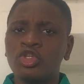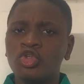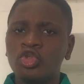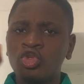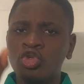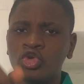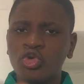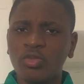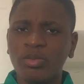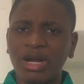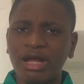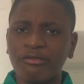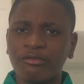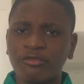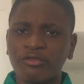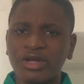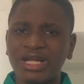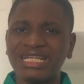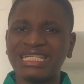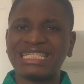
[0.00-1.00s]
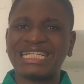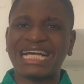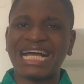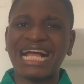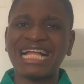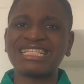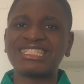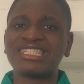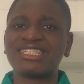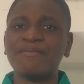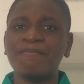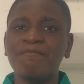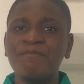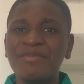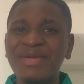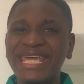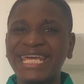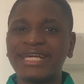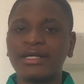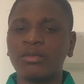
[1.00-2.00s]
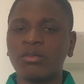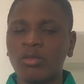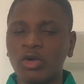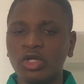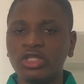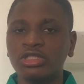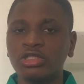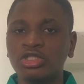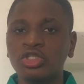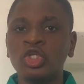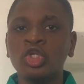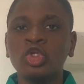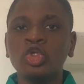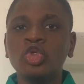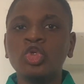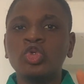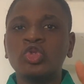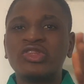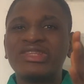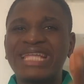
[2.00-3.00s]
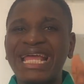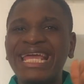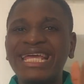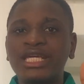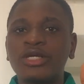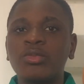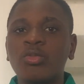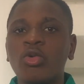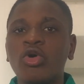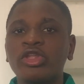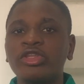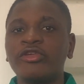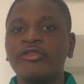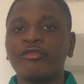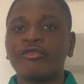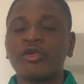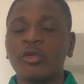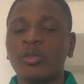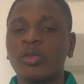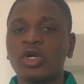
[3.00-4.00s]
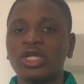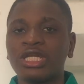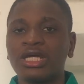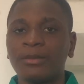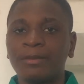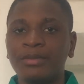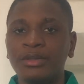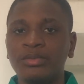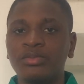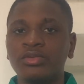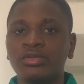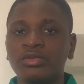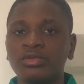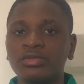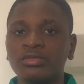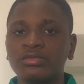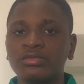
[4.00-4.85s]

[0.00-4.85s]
You, my friend, can't make money. You take money from other people.